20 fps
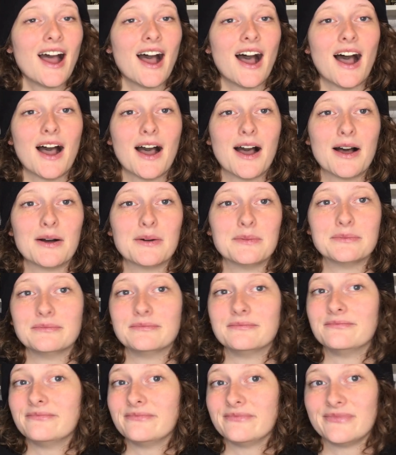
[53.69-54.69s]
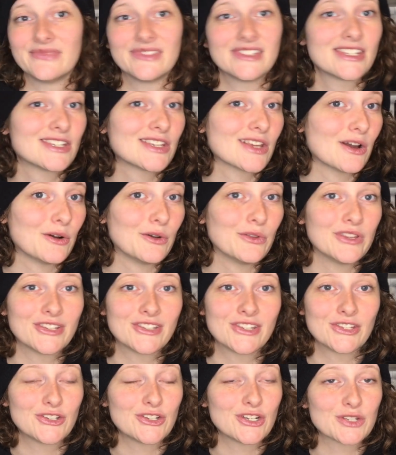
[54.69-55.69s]
um, so
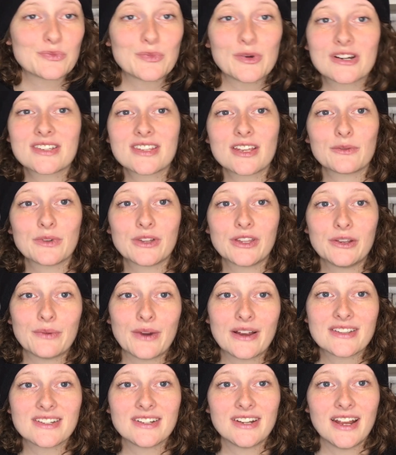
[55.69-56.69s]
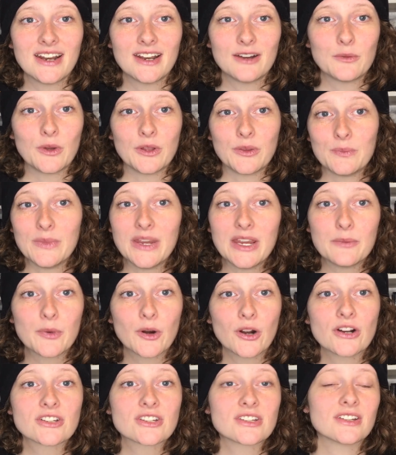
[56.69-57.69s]
this is just books that really resonated with me
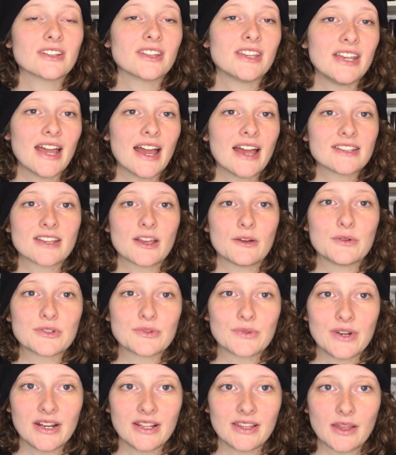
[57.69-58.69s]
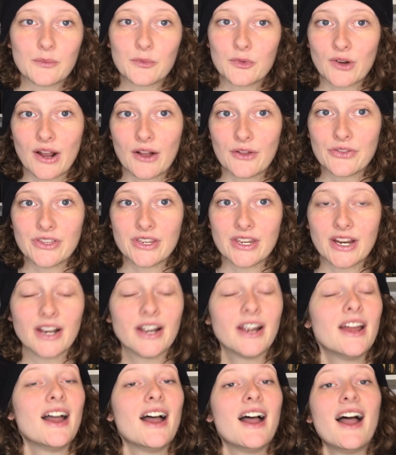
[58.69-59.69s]
personally as I was reading them throughout the year.